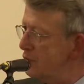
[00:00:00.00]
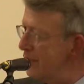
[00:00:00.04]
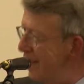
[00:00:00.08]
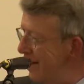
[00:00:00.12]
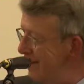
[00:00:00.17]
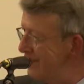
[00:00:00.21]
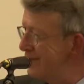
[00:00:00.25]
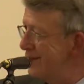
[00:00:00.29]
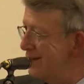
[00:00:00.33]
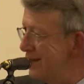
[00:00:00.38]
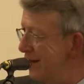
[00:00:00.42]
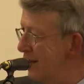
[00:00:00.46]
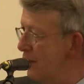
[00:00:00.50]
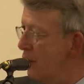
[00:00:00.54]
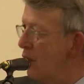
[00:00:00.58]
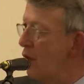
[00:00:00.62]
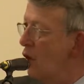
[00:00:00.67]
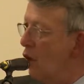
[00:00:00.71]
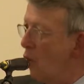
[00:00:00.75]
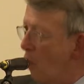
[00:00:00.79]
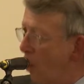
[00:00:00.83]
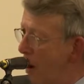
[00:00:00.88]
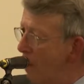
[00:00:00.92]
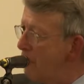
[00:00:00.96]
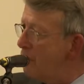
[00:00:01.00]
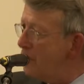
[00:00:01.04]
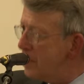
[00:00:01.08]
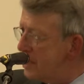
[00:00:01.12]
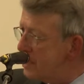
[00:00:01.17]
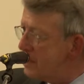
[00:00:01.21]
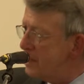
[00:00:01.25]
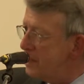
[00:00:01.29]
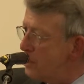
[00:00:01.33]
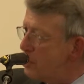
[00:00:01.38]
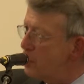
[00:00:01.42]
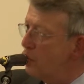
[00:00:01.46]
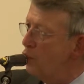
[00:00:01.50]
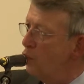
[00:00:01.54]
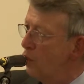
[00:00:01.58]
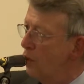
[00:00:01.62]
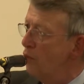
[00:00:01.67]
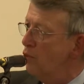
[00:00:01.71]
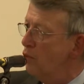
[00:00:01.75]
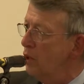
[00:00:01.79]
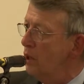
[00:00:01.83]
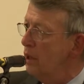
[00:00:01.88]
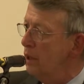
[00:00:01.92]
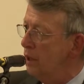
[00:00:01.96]
we have to think, what business are
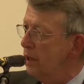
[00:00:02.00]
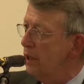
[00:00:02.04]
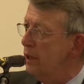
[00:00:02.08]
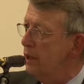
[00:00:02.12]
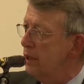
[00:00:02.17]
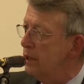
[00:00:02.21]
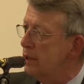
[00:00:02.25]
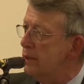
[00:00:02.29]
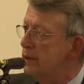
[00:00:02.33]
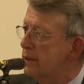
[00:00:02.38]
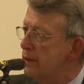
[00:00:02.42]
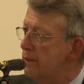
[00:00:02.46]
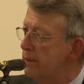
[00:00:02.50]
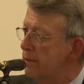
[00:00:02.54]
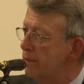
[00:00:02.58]
we really in?